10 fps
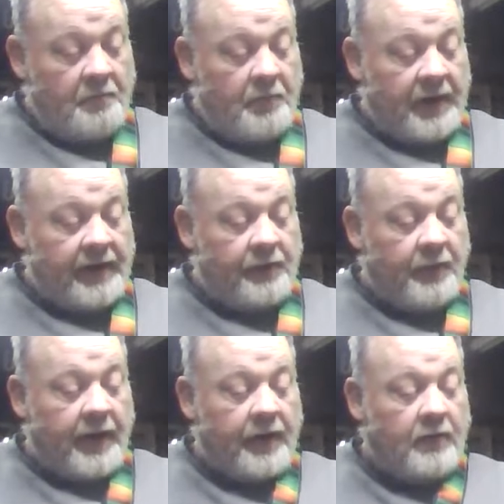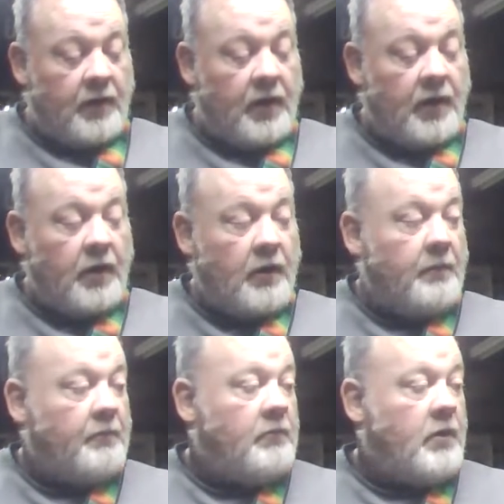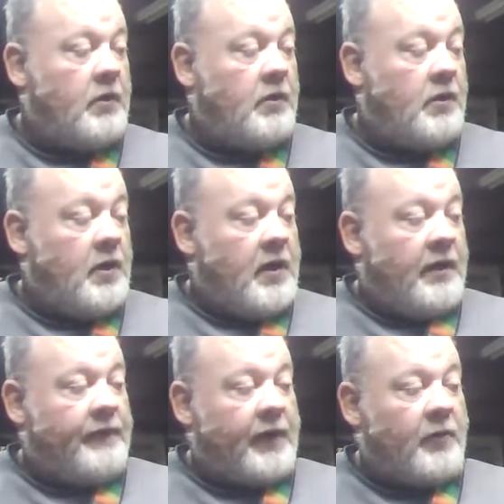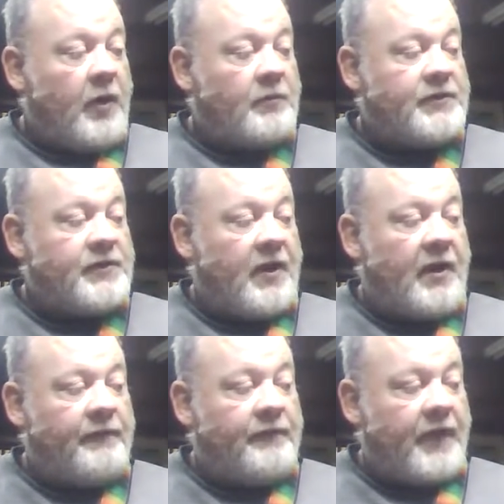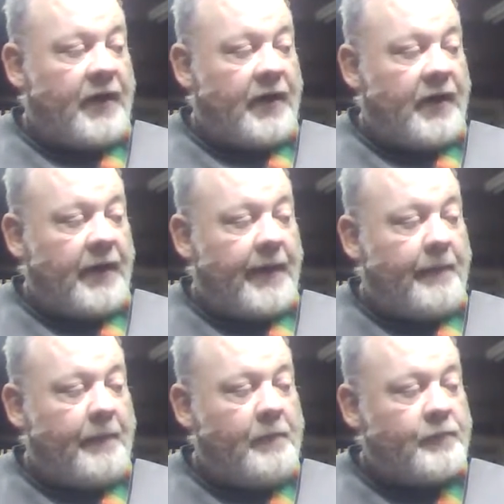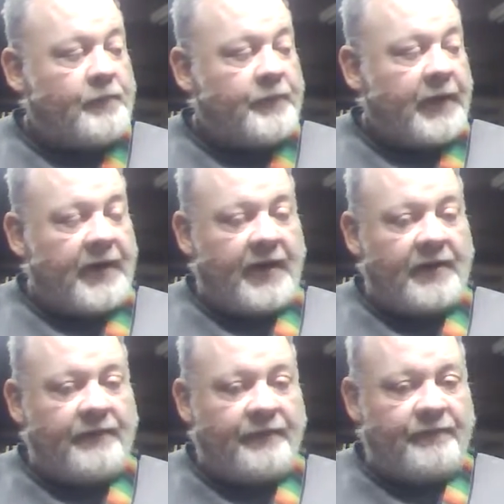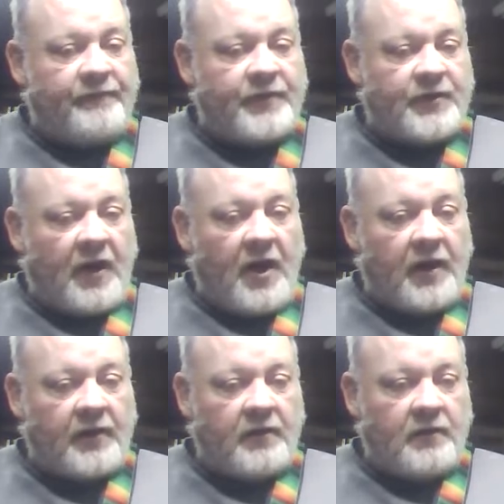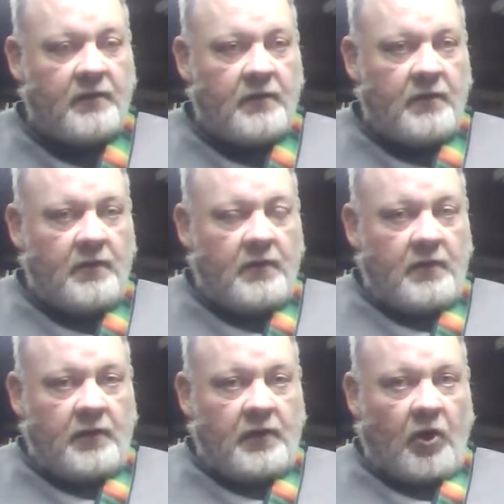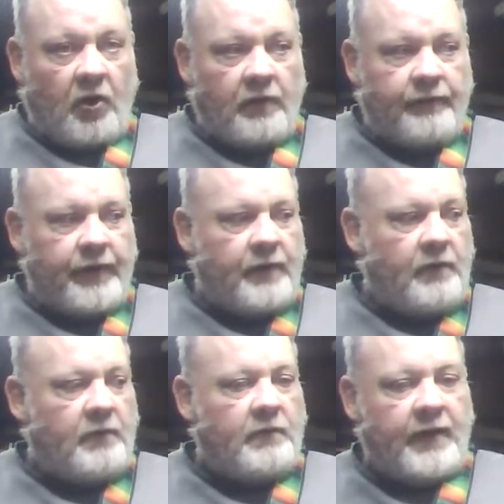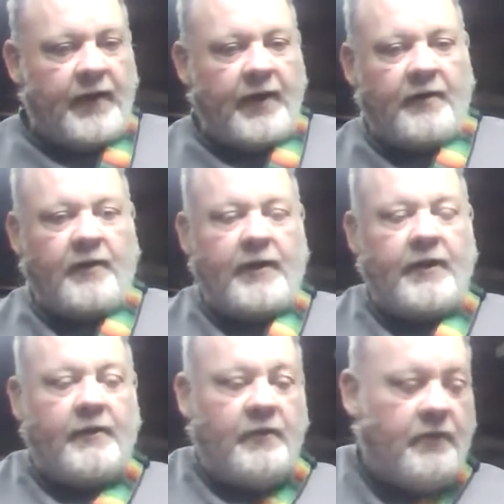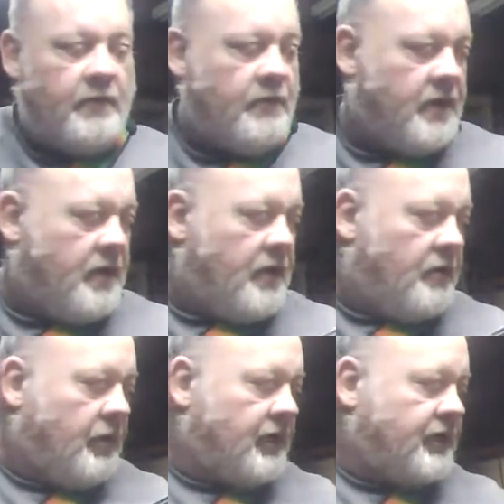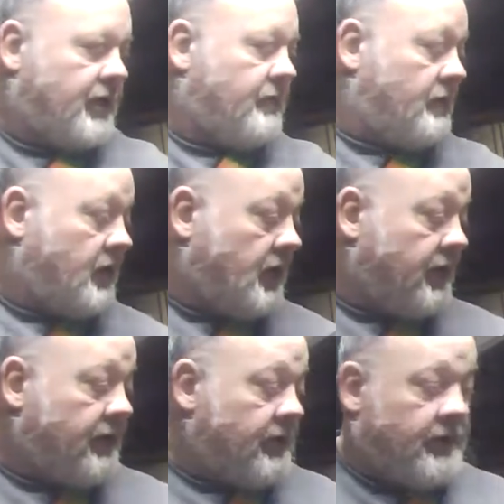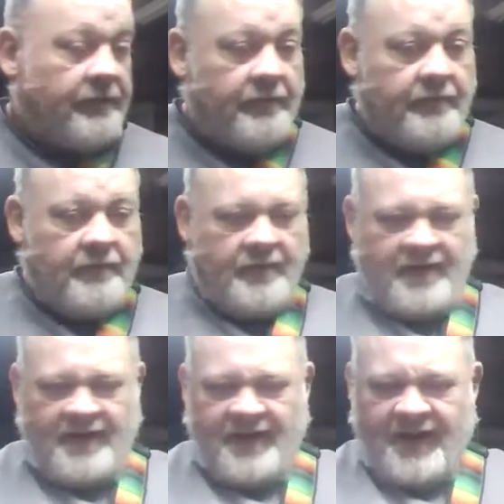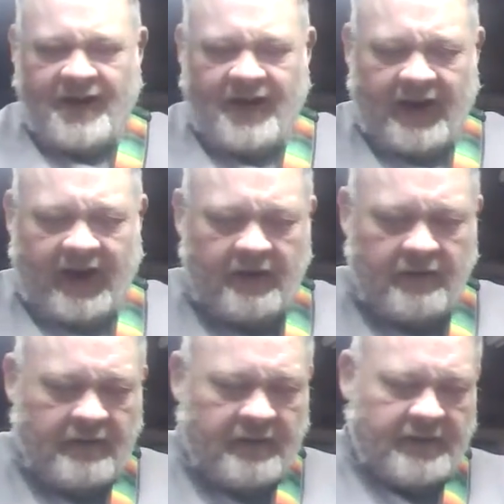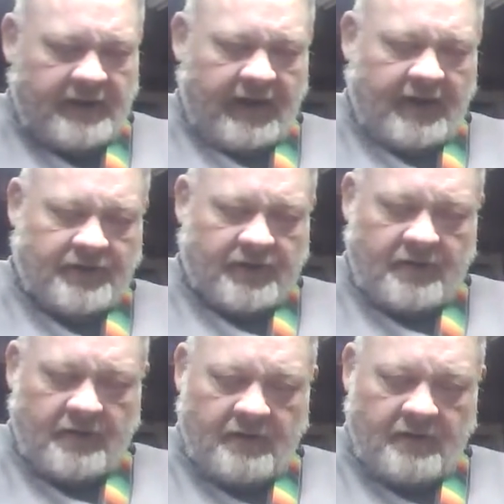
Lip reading: But anyway, I figure what was off. It had the stock Carvin nut on it, which here it is. This thing has it